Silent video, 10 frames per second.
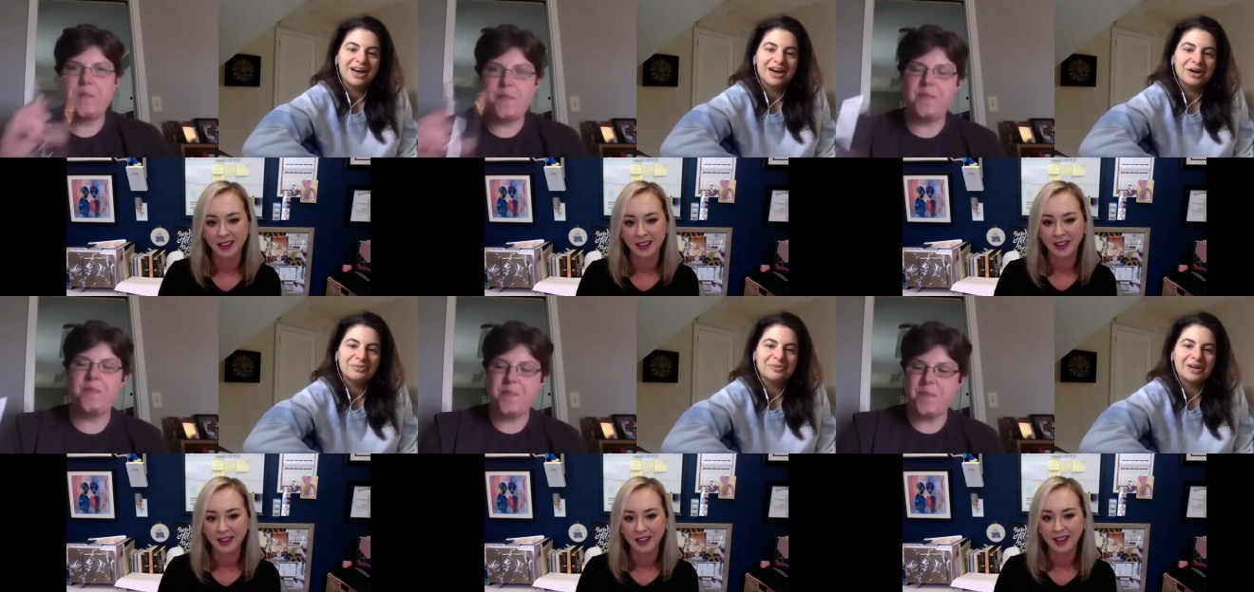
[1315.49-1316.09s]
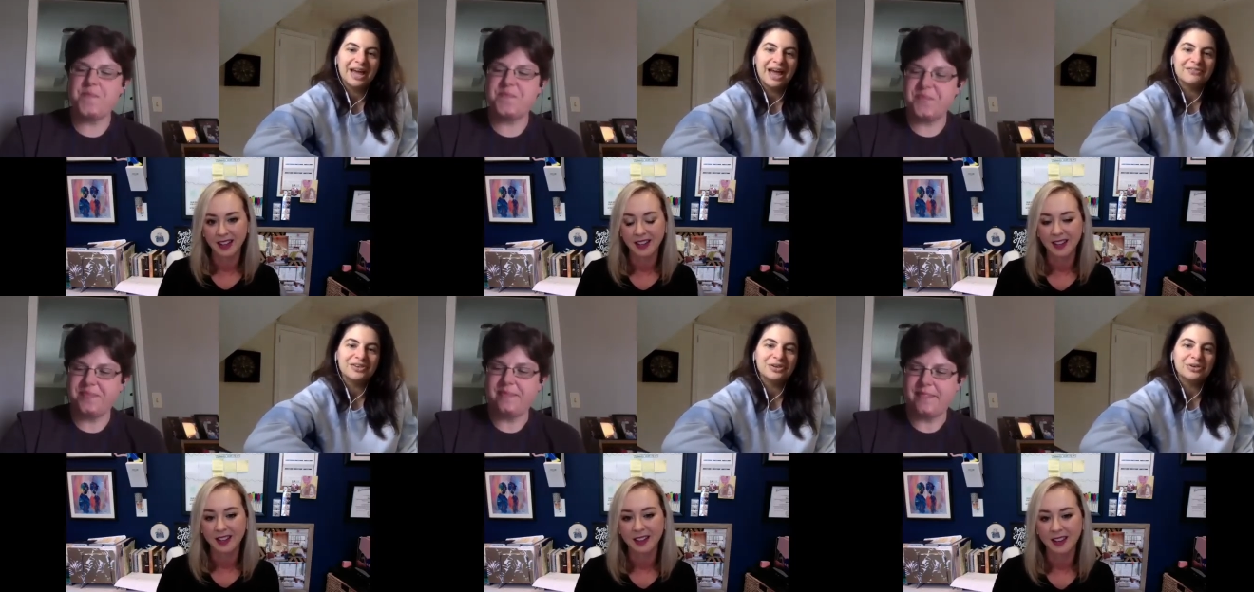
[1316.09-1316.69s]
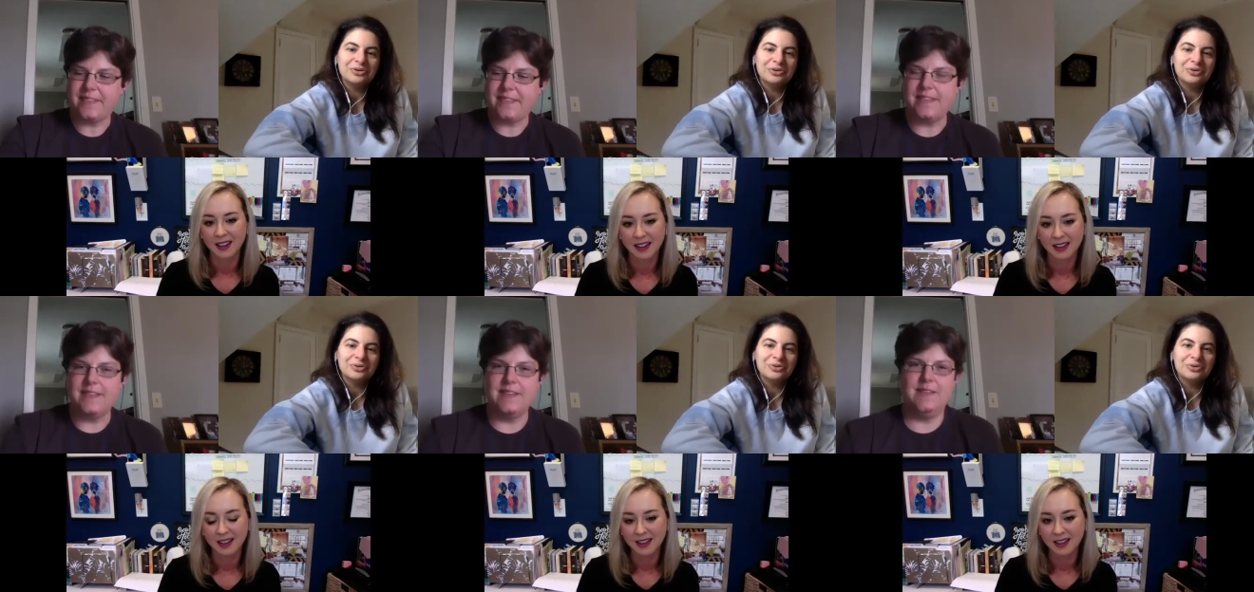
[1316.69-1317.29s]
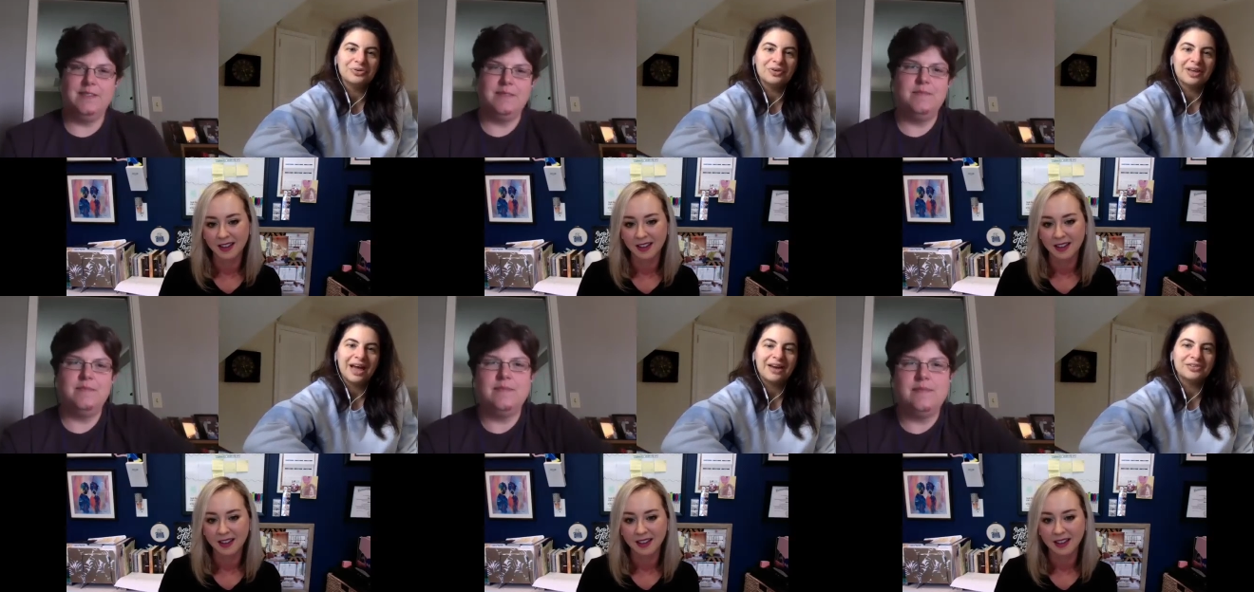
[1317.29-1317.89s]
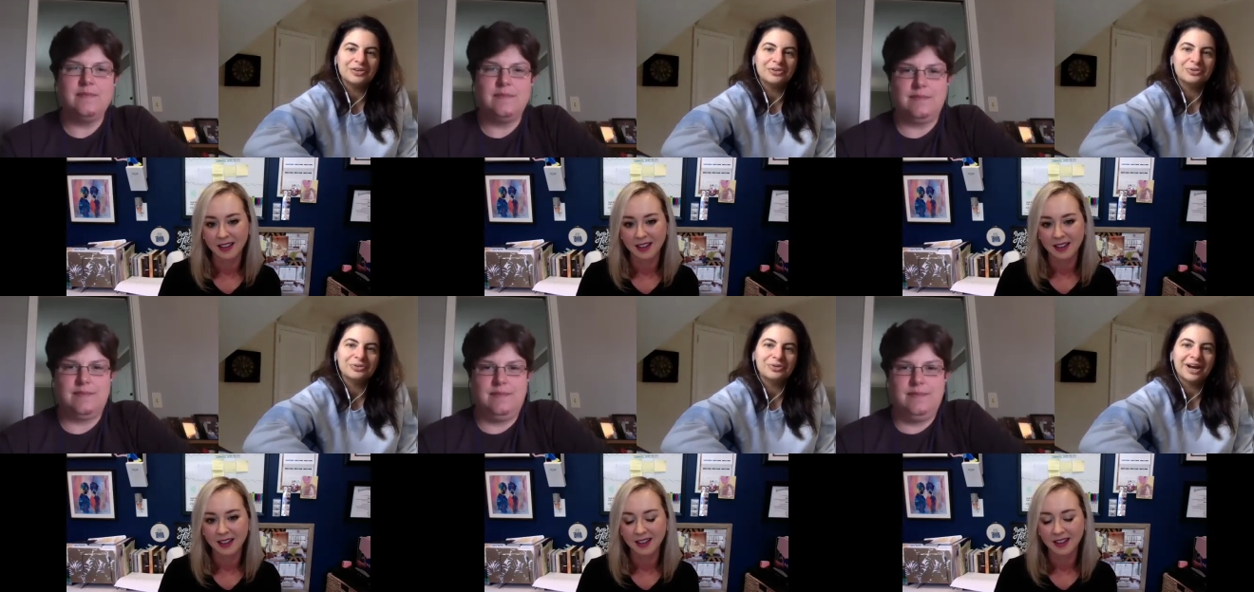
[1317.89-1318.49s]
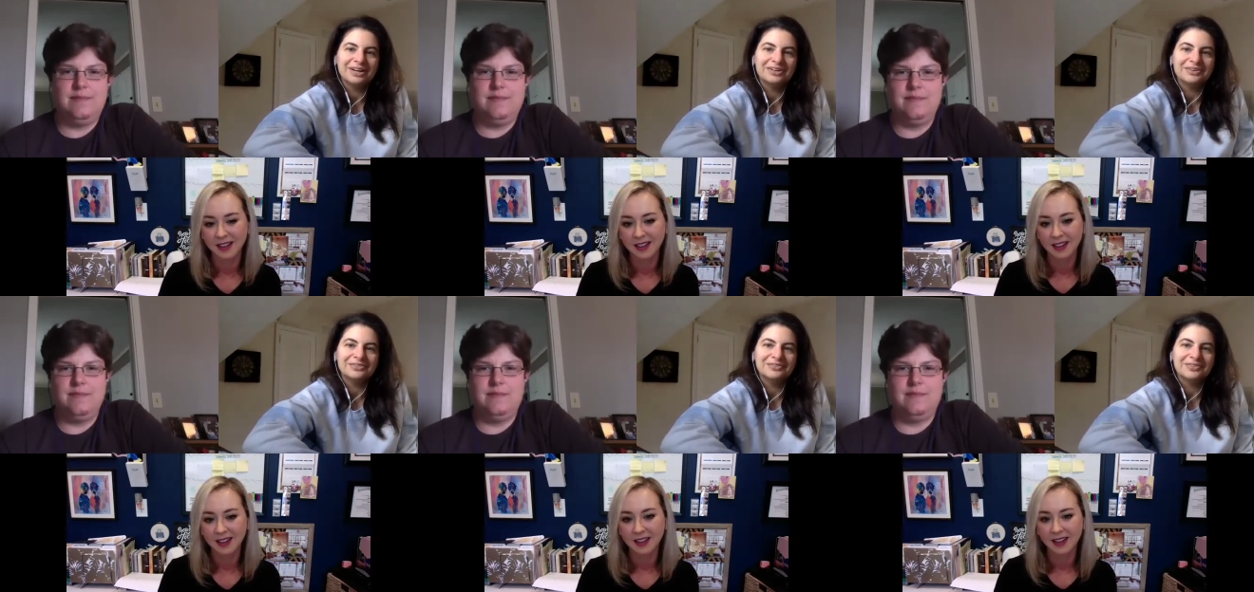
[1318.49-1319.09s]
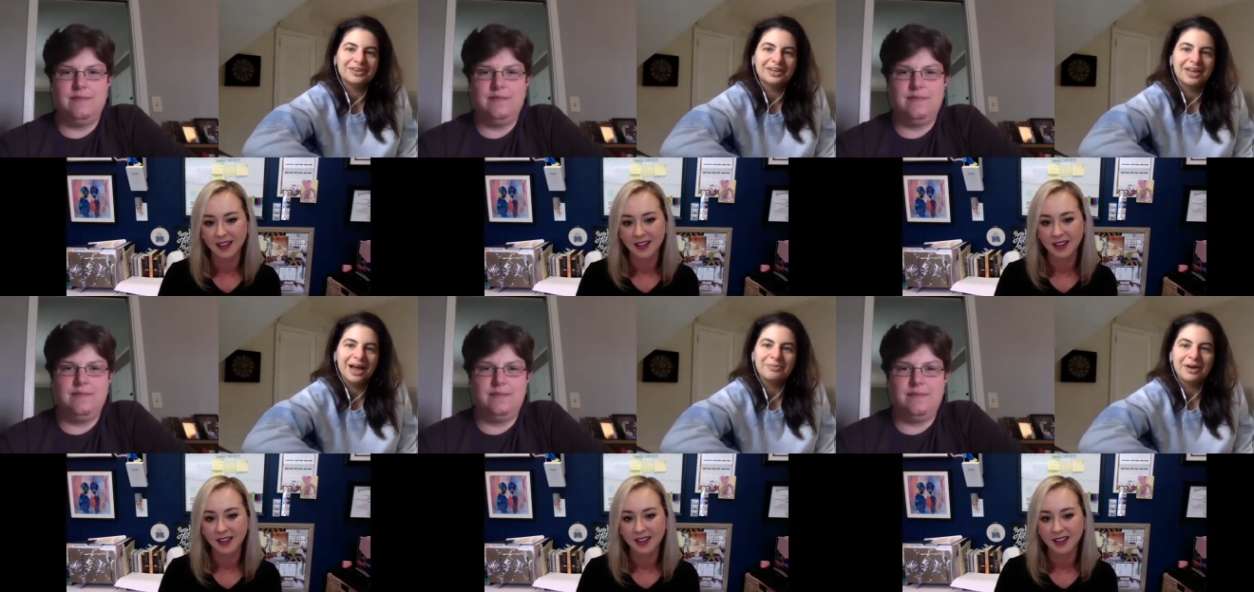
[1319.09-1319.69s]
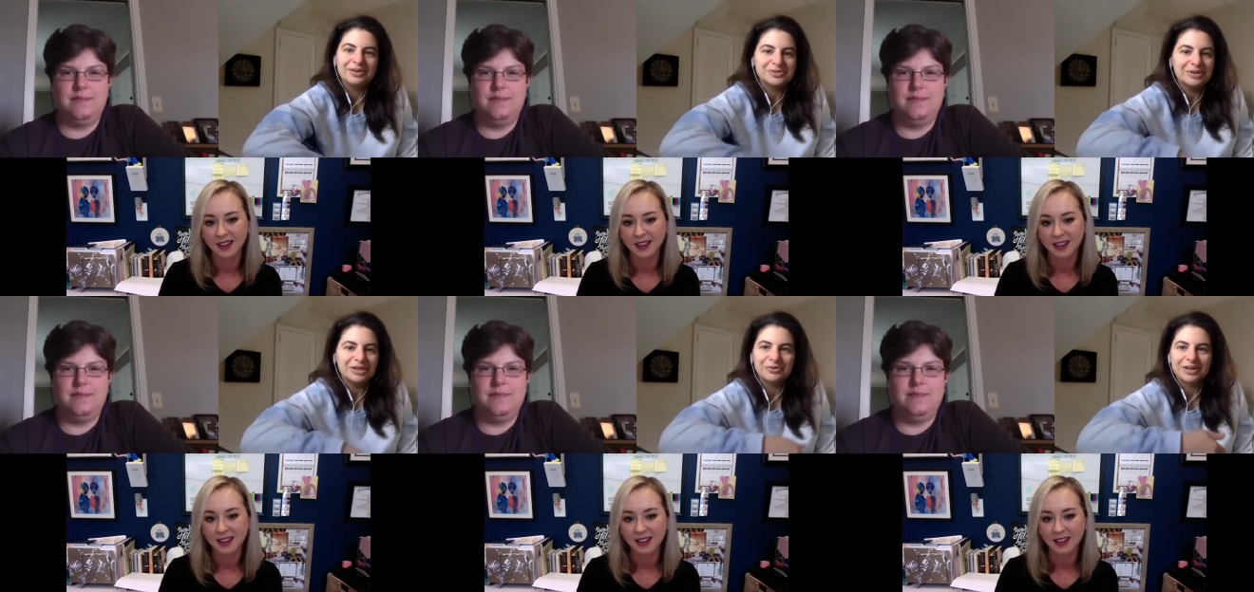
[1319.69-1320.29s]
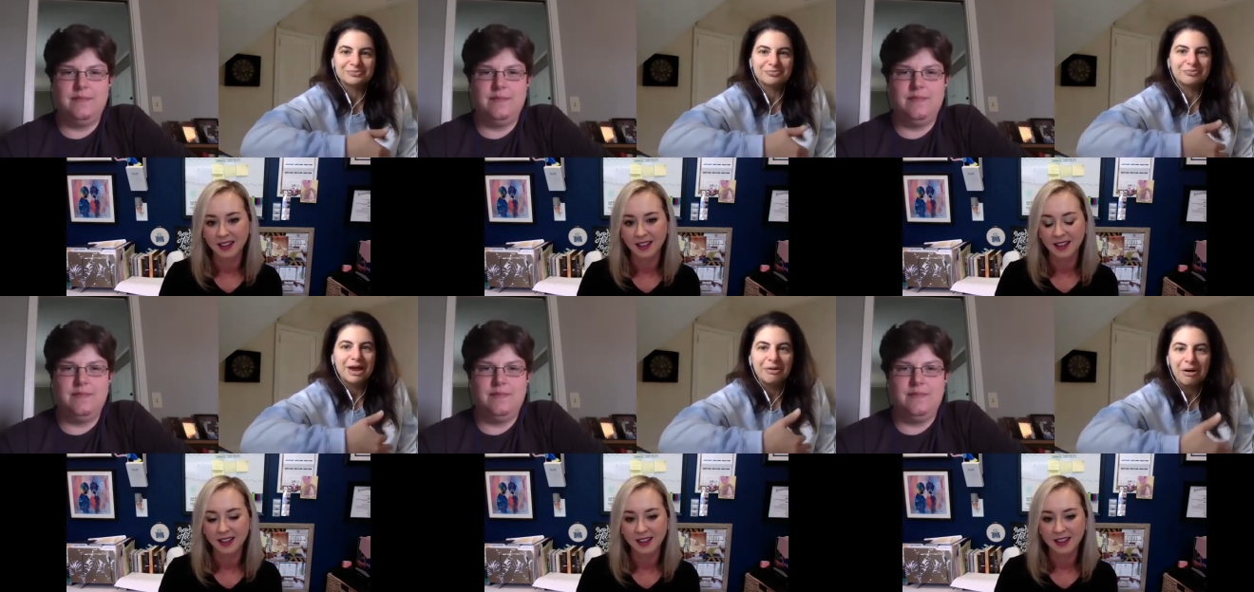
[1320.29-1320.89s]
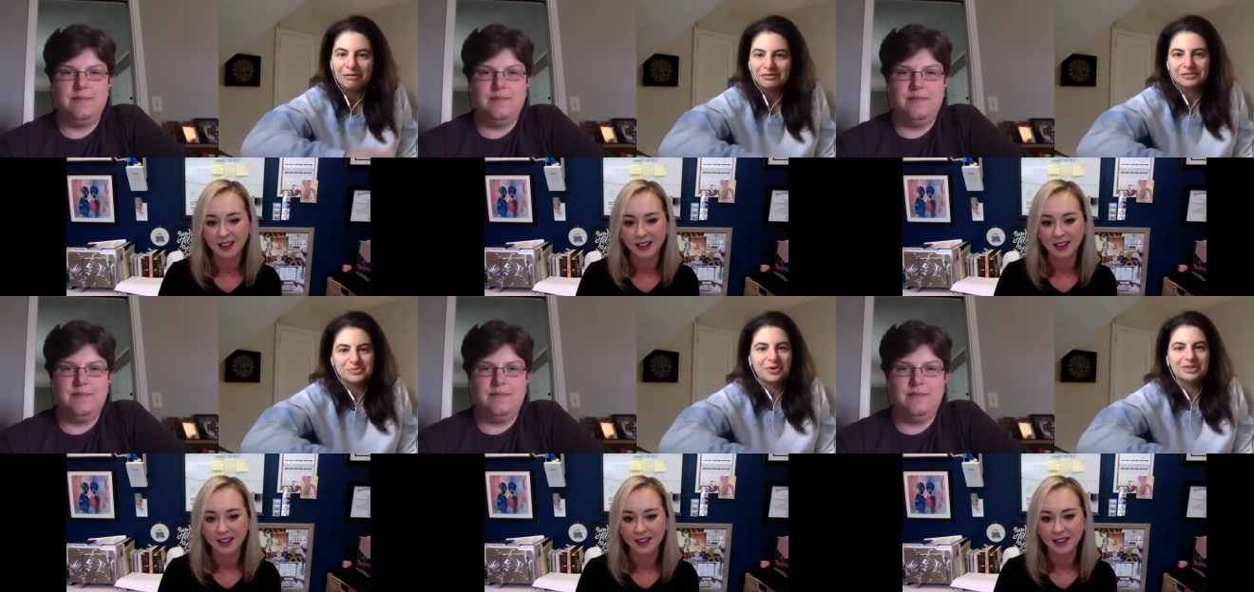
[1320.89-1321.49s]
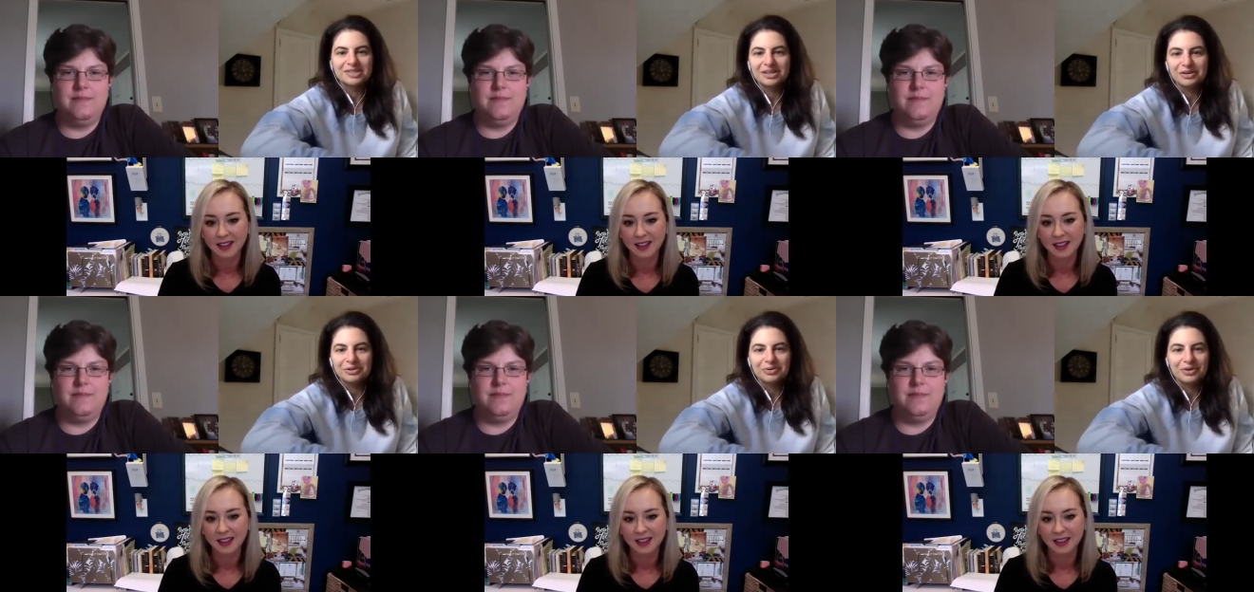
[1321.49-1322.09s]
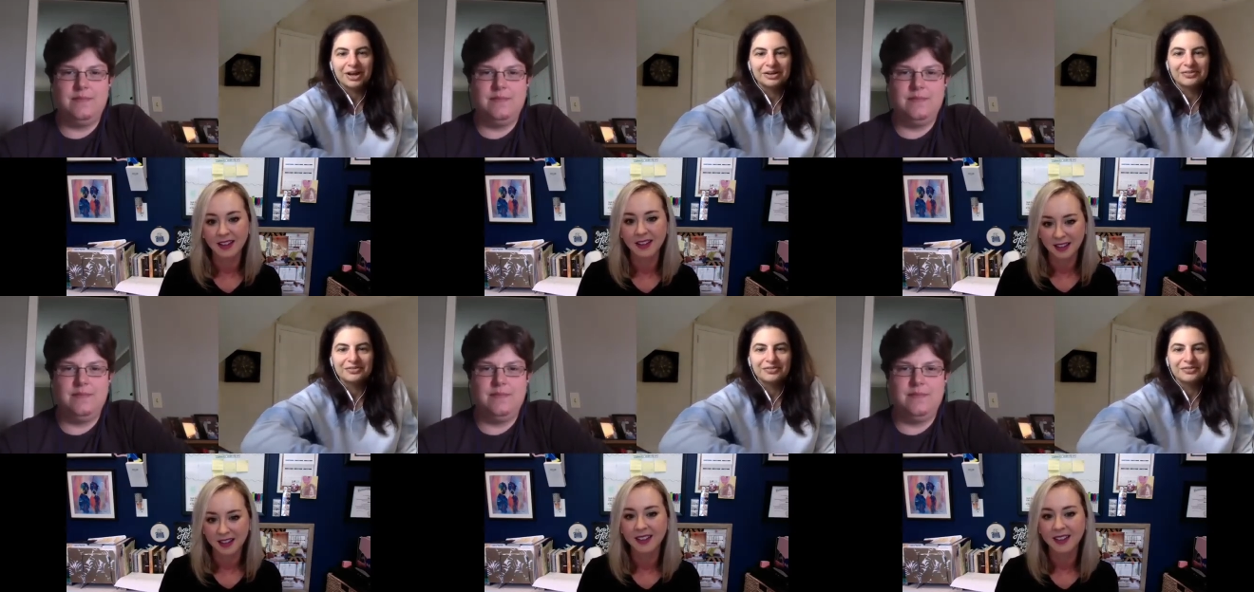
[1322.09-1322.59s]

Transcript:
Speaker 1: Um, have you, have you kind of, I'm assuming you guys read all those books that you kind of